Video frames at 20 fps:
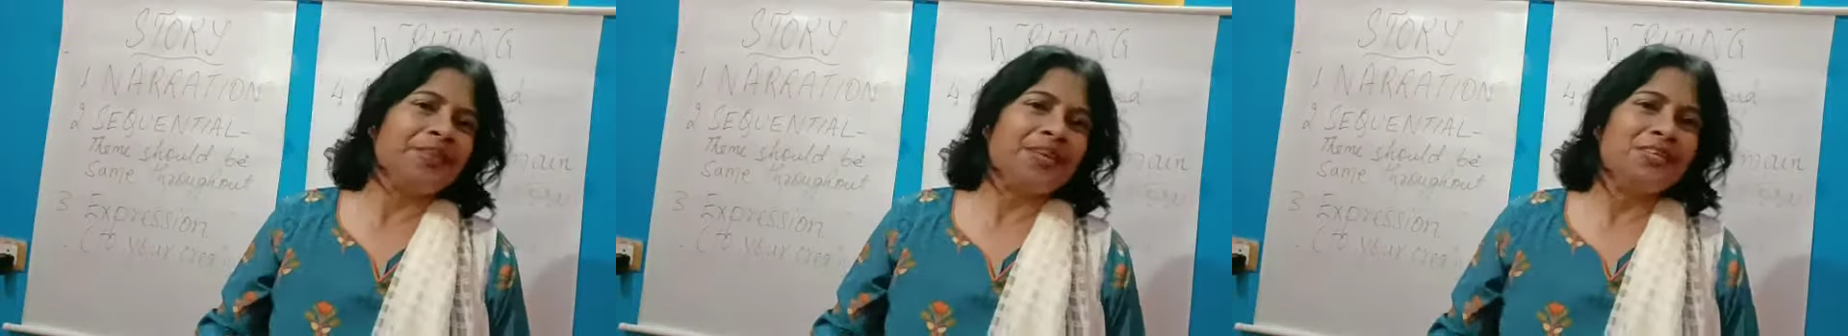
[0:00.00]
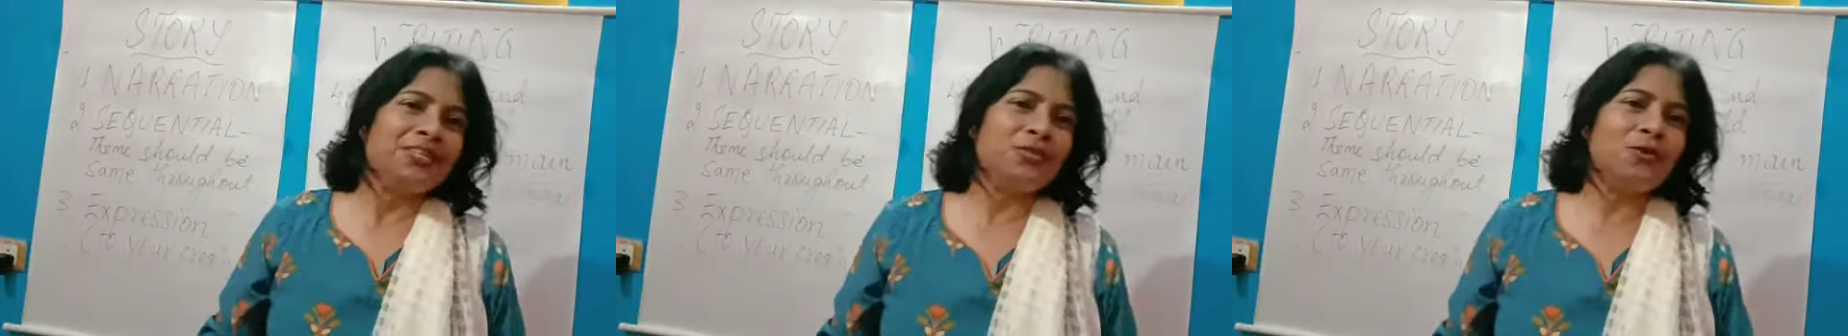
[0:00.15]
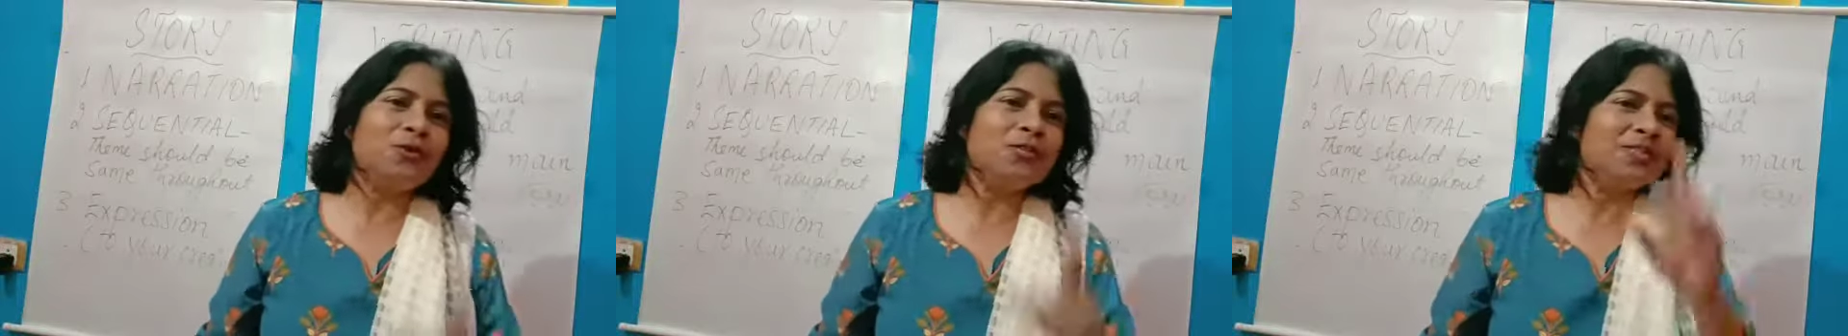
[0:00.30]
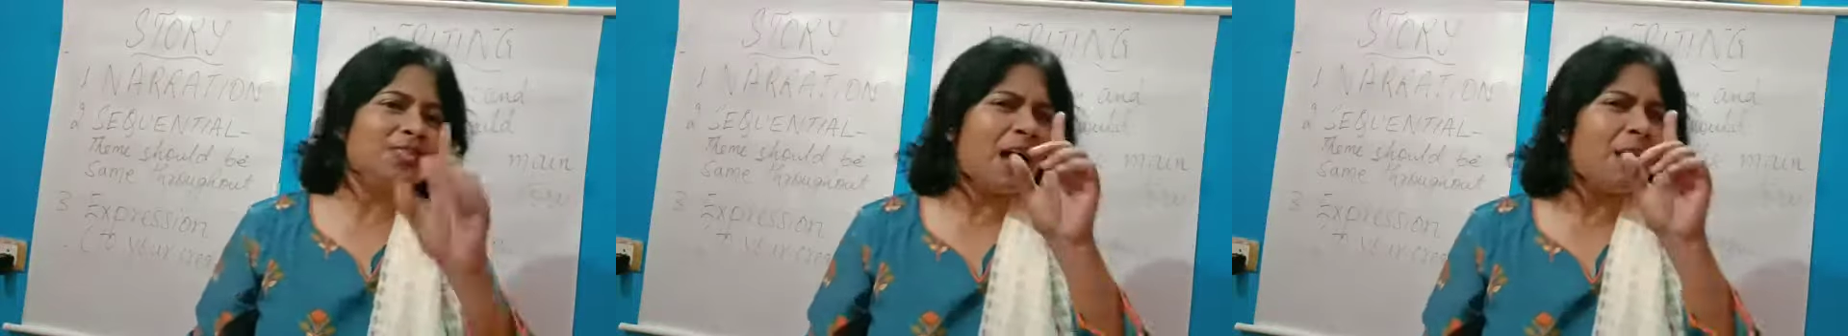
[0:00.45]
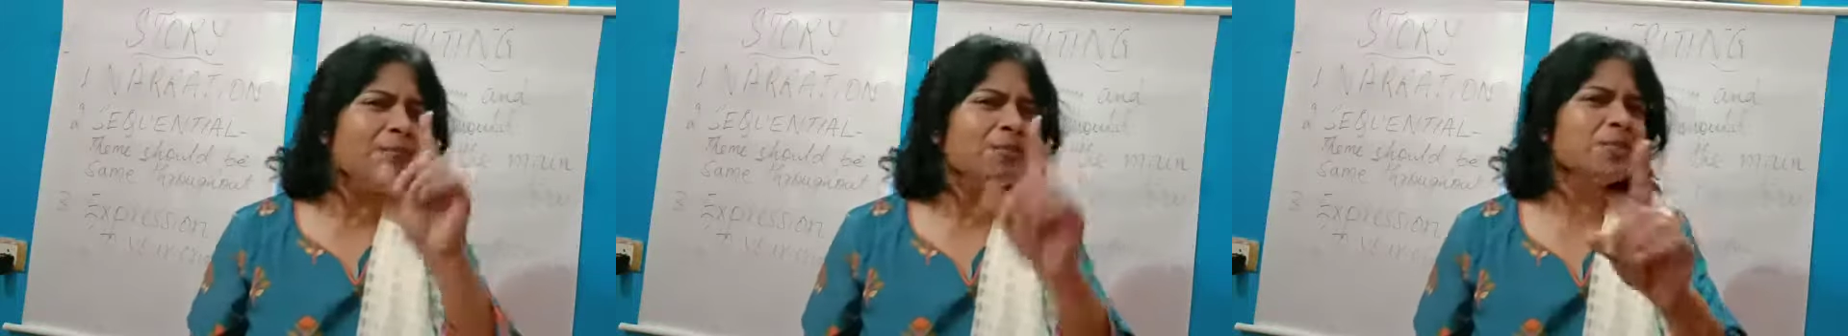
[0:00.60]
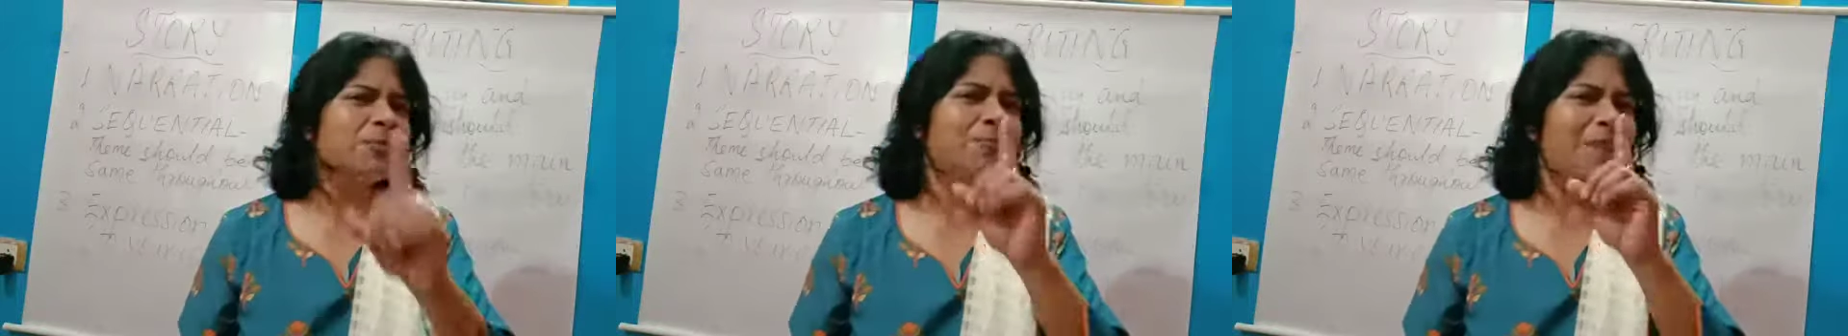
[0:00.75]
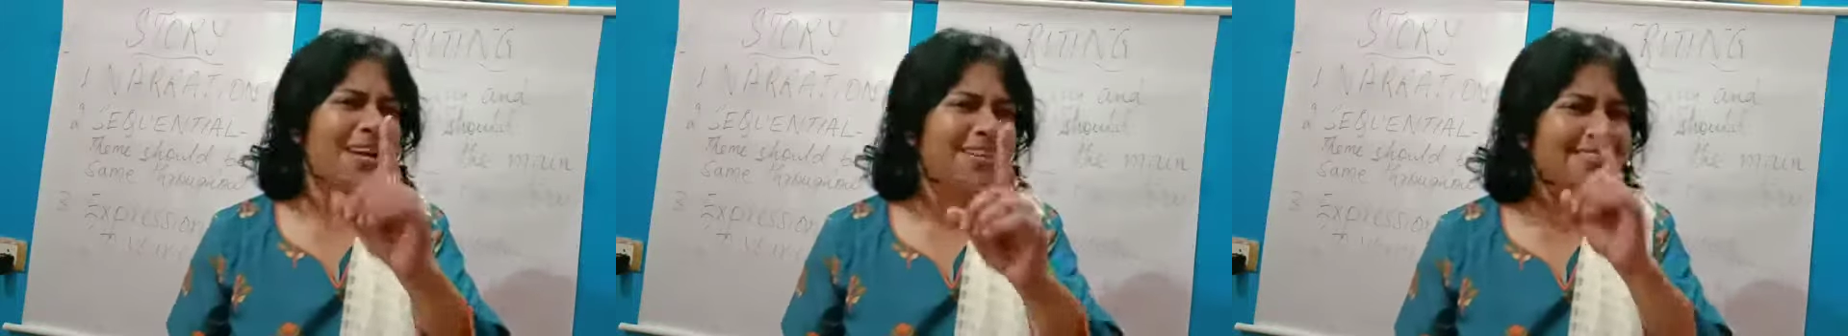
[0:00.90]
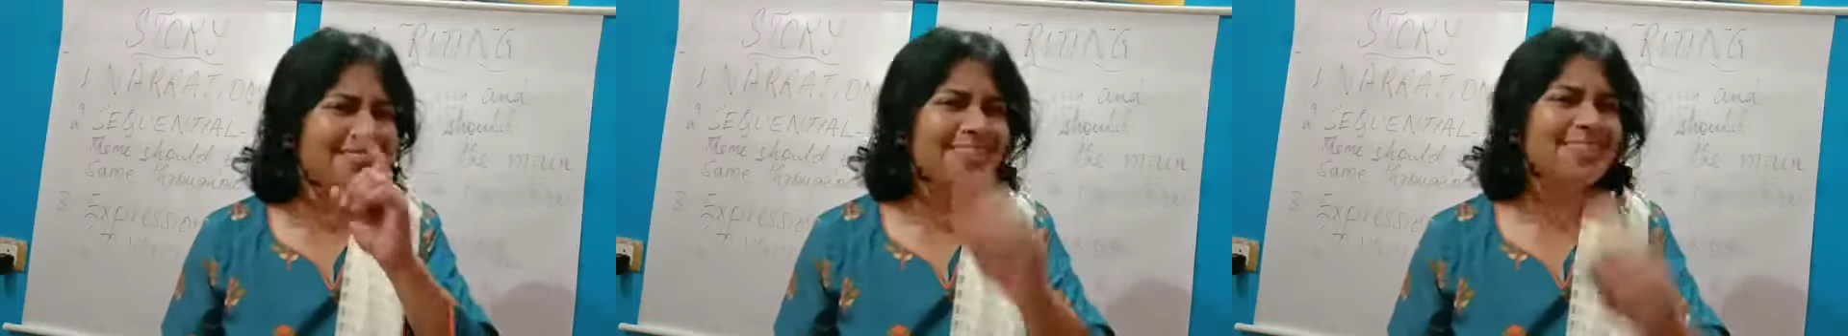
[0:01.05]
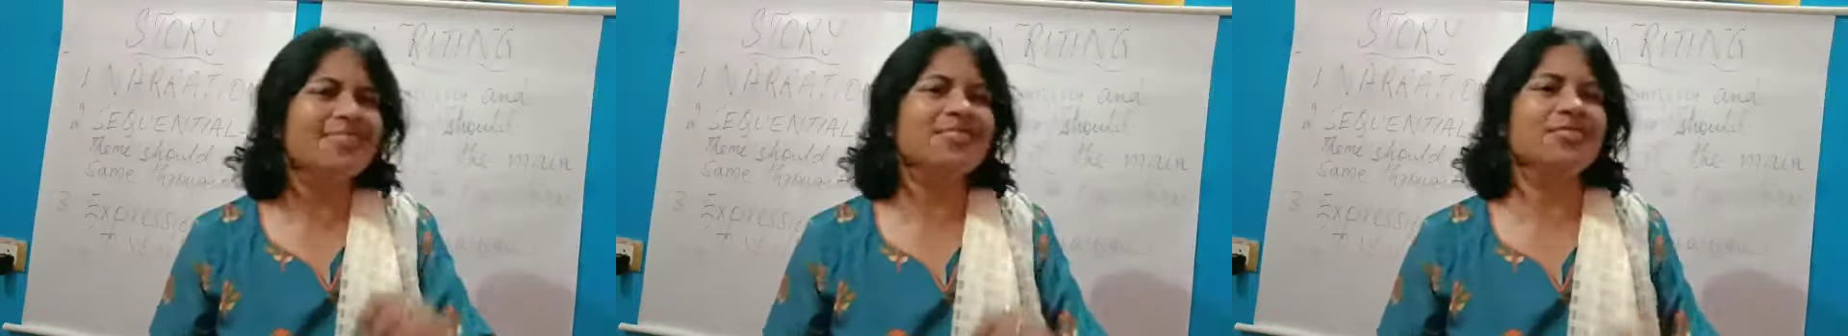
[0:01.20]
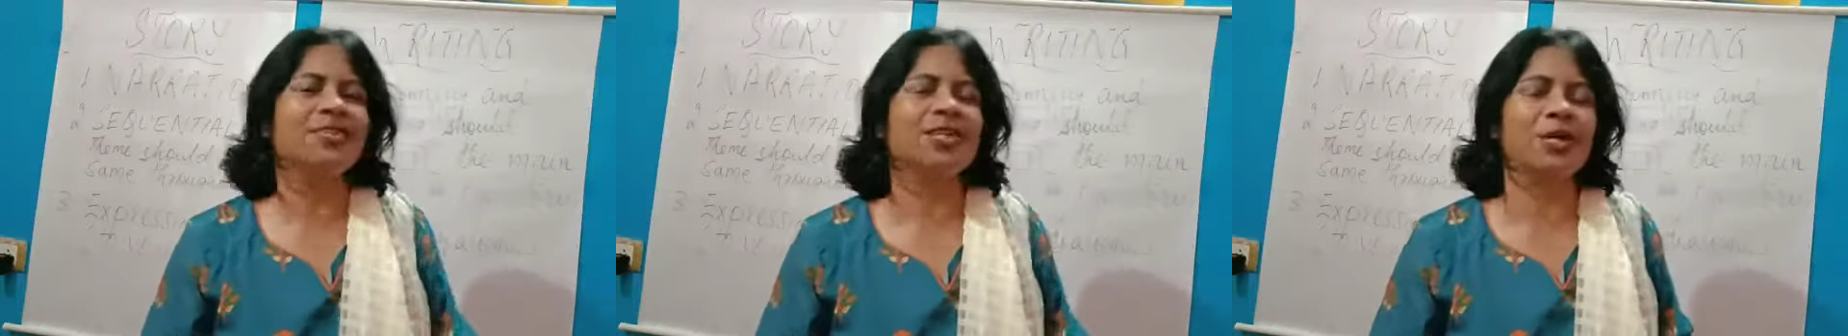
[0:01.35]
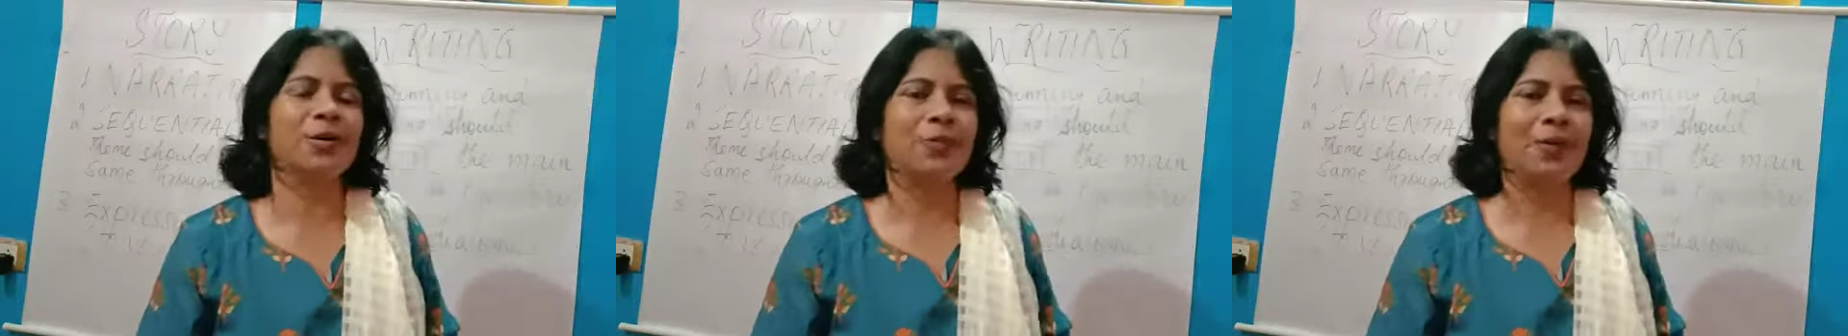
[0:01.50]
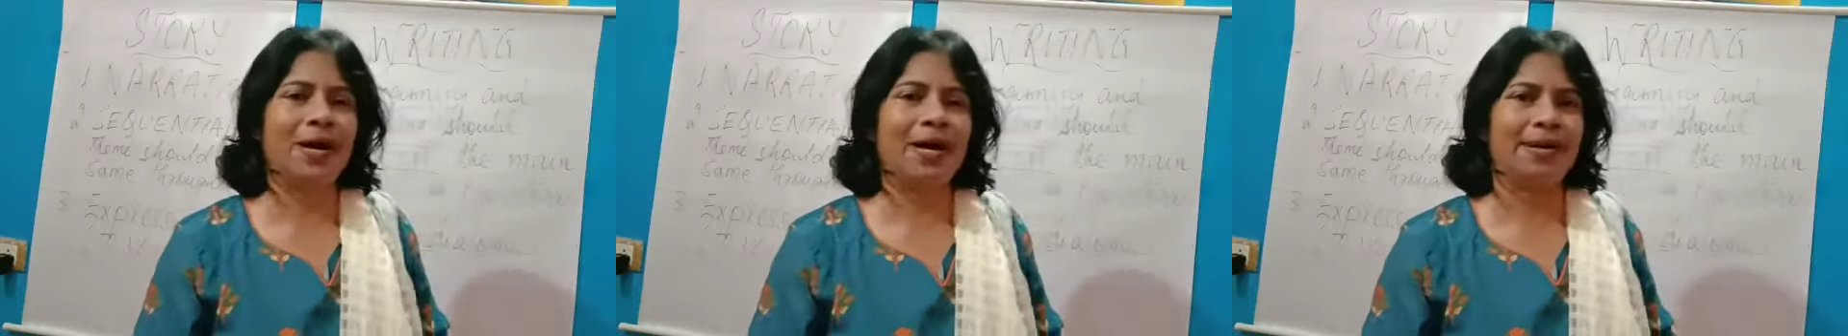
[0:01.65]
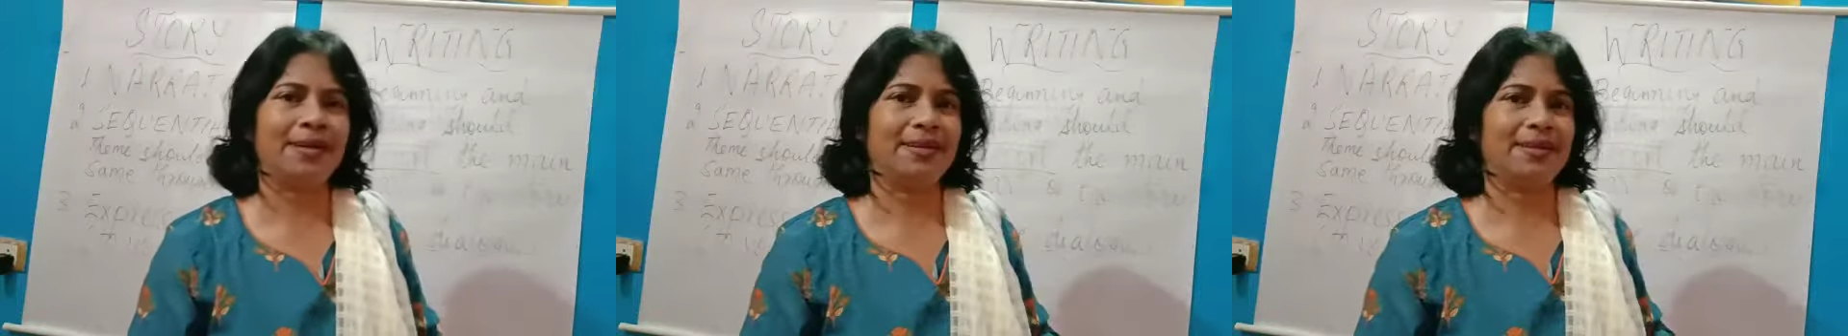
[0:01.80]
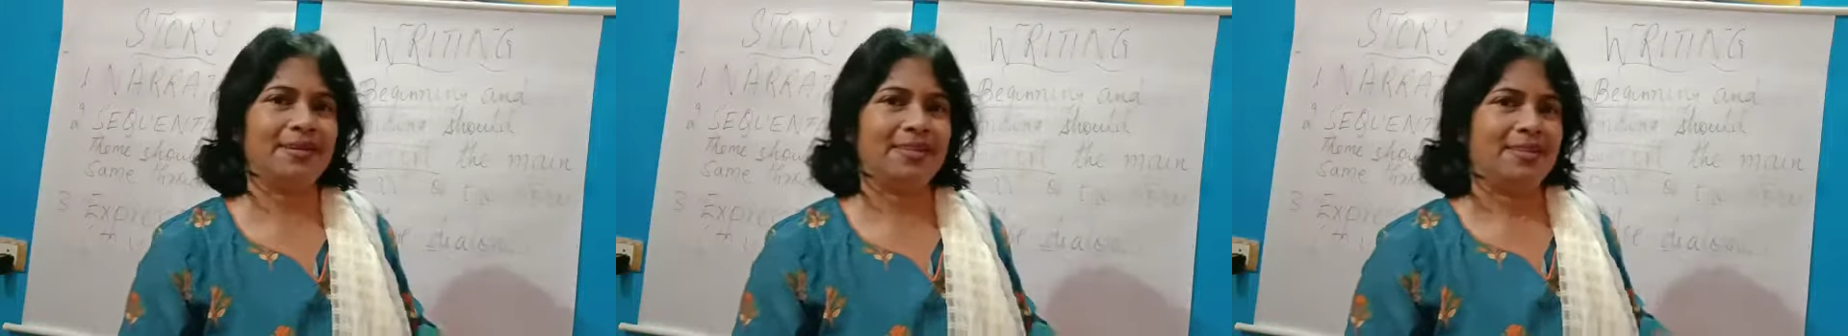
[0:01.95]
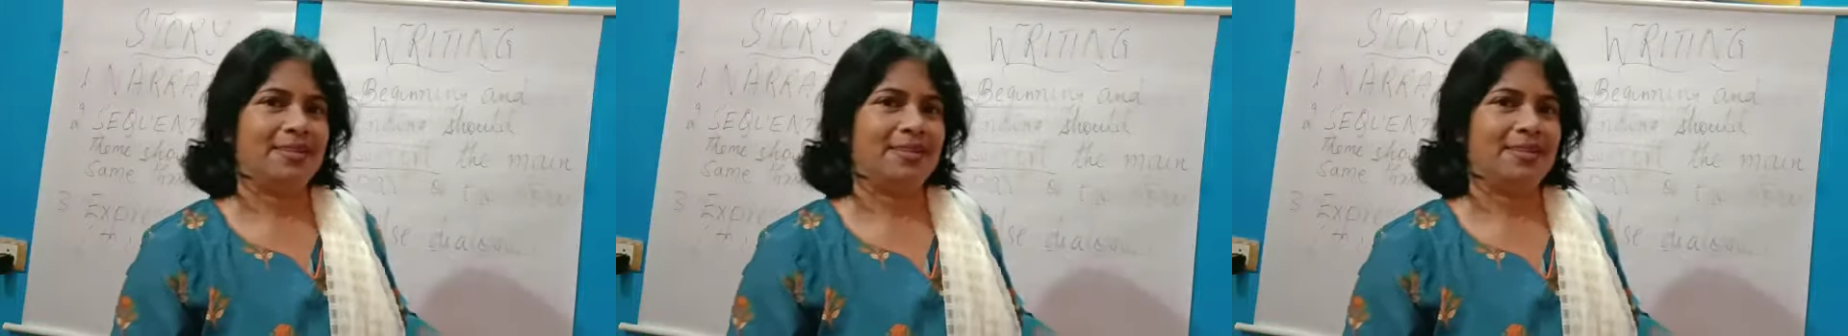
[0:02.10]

So some spicing is required.